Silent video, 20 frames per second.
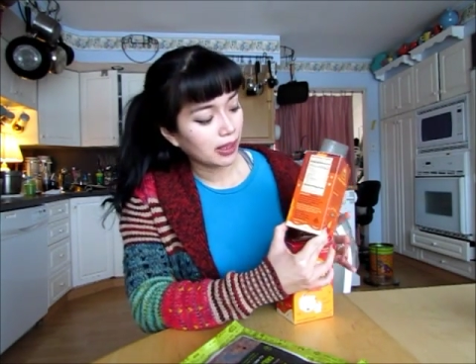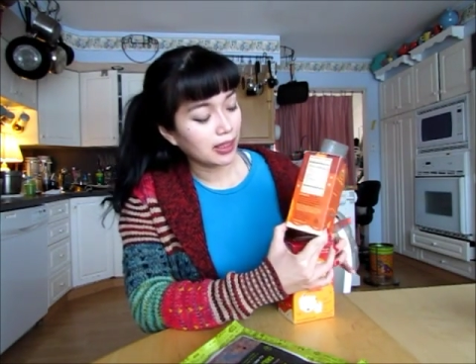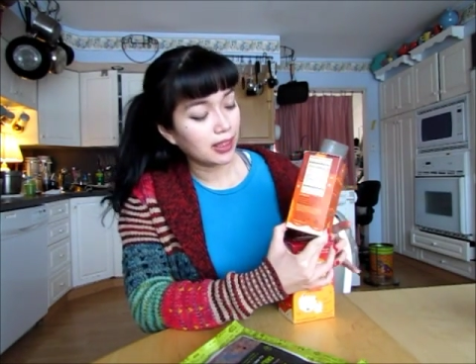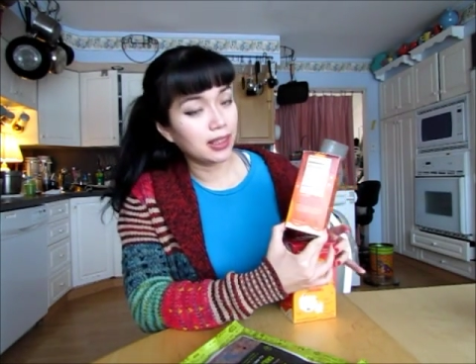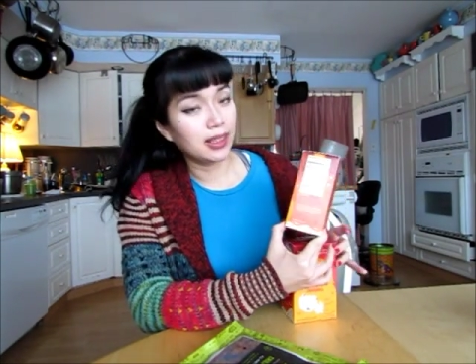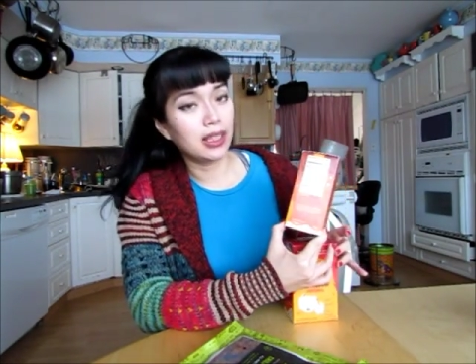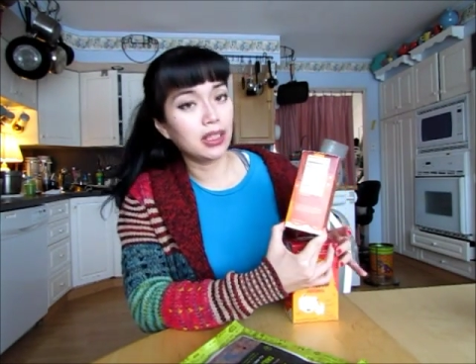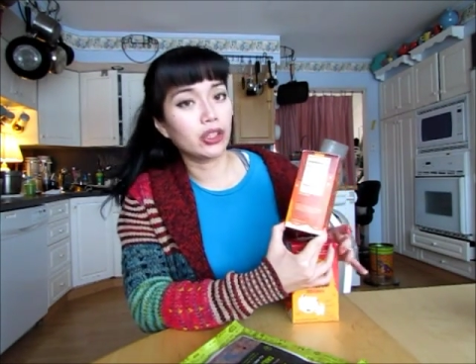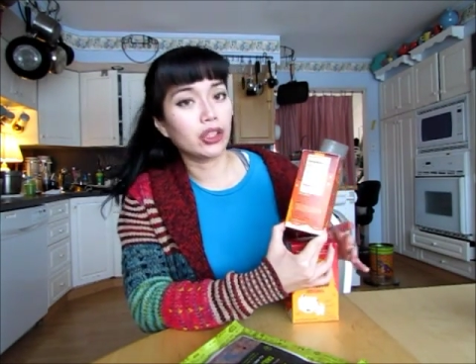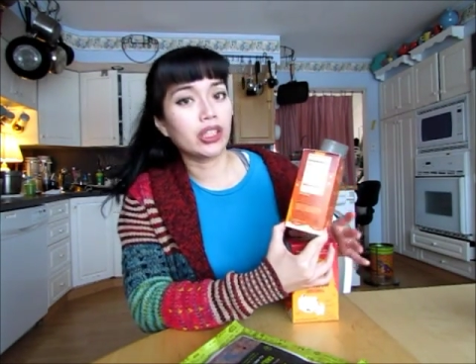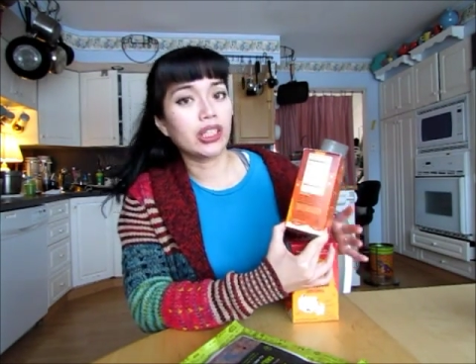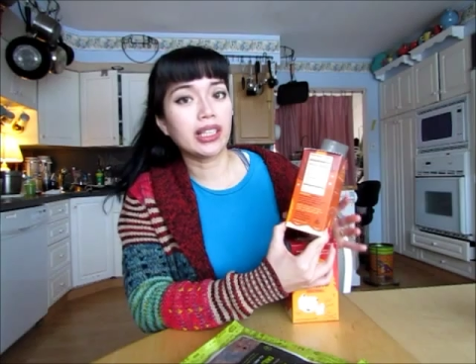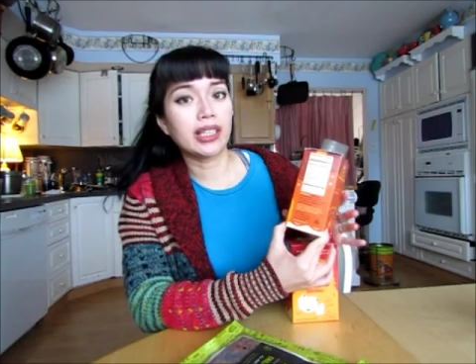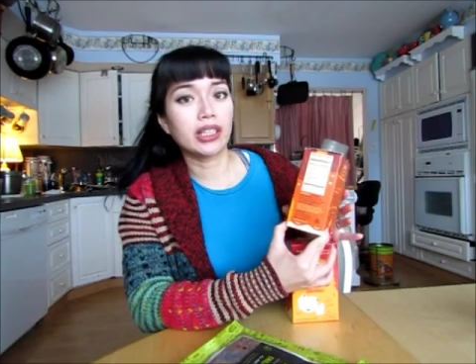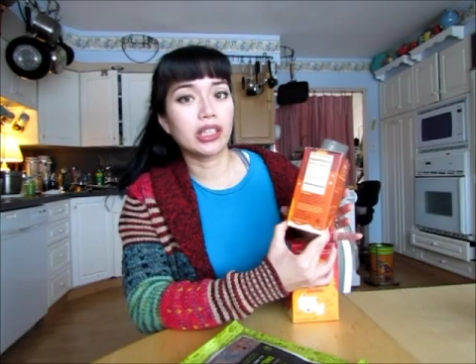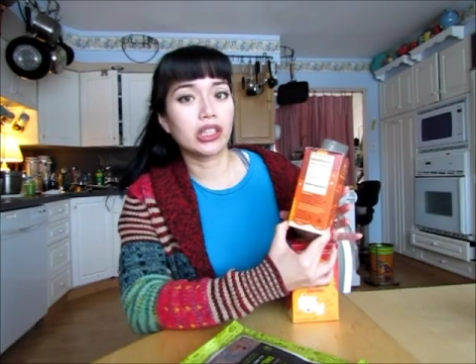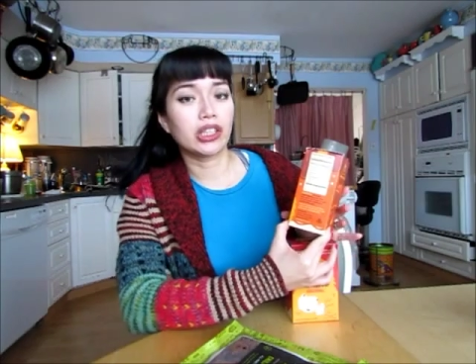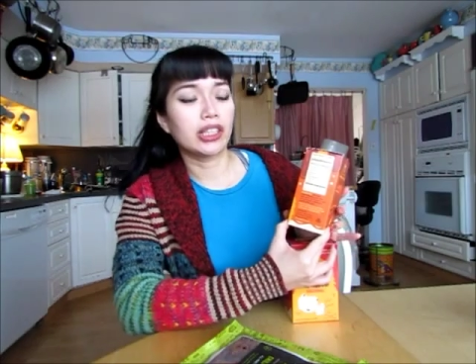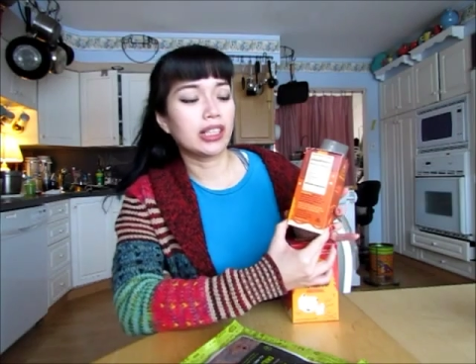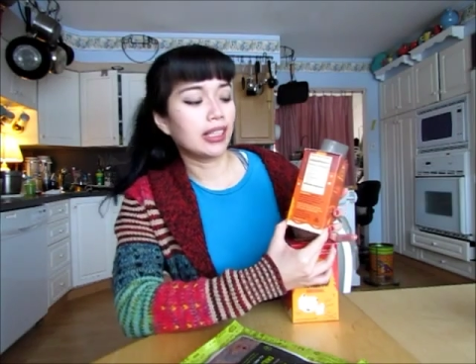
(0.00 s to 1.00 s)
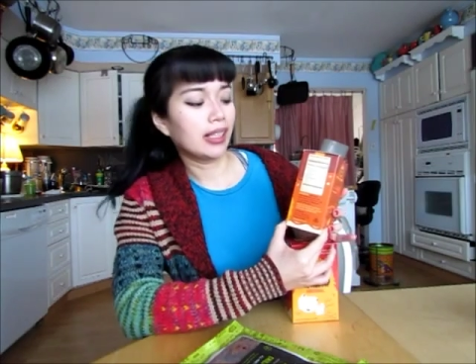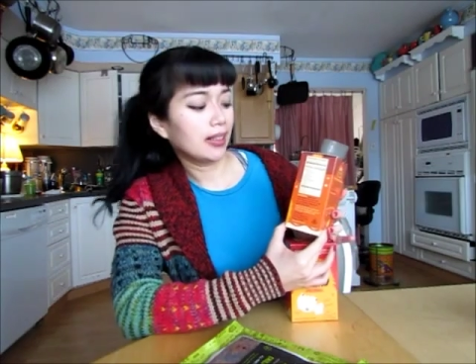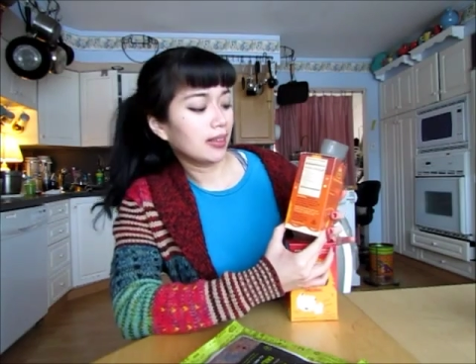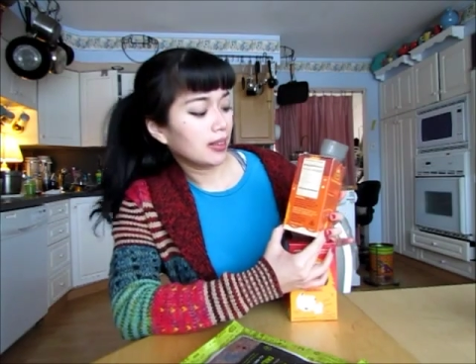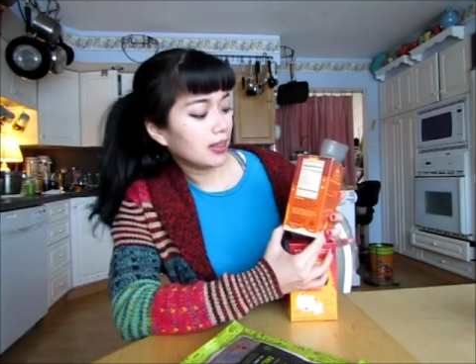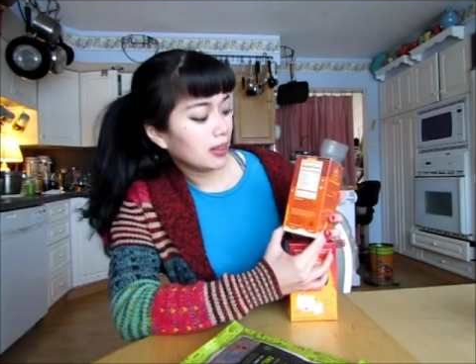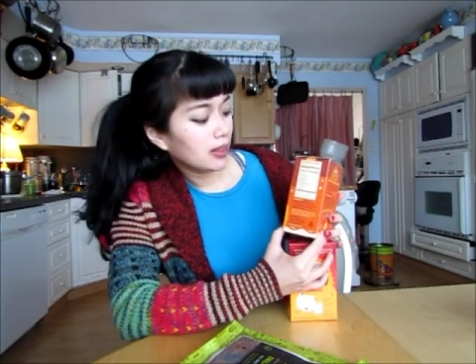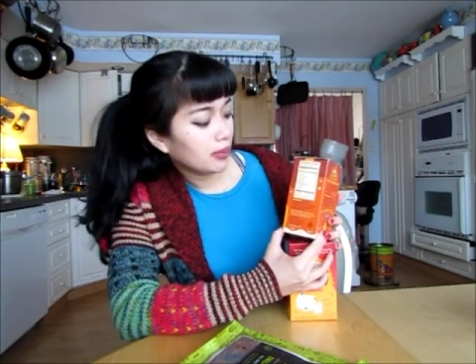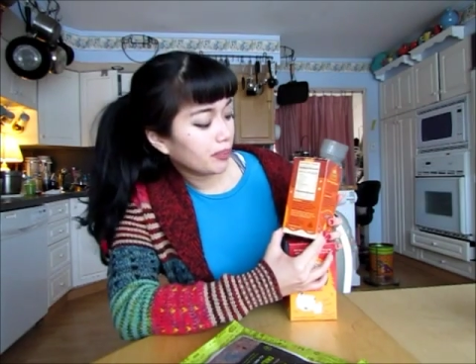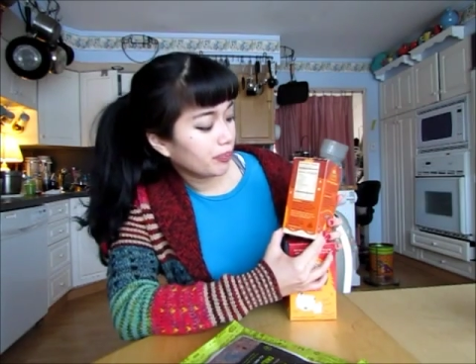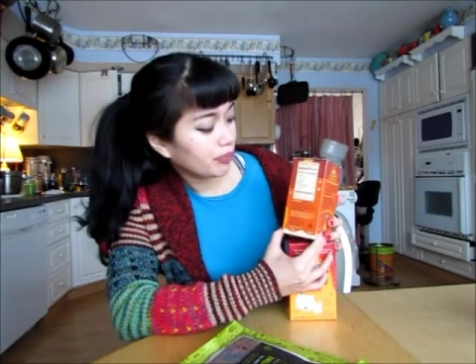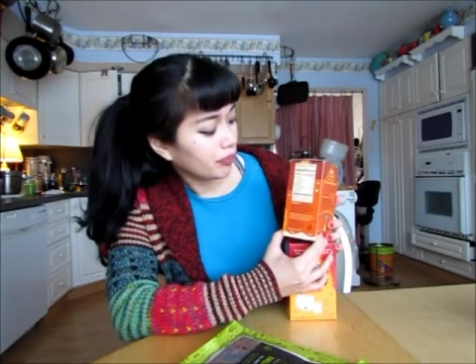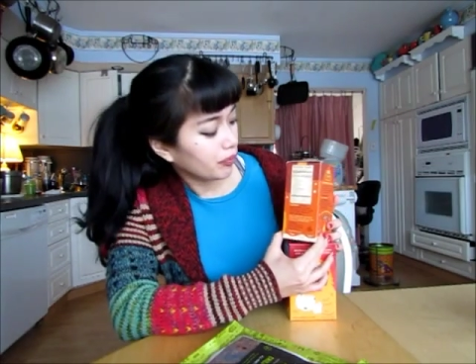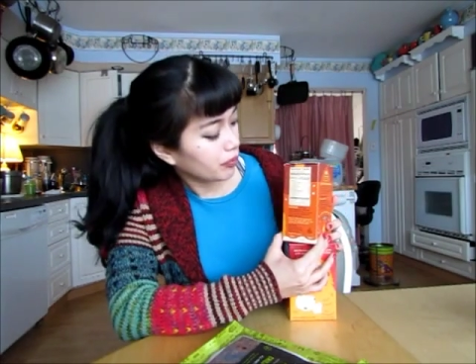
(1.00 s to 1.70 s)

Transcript: secret ingredient.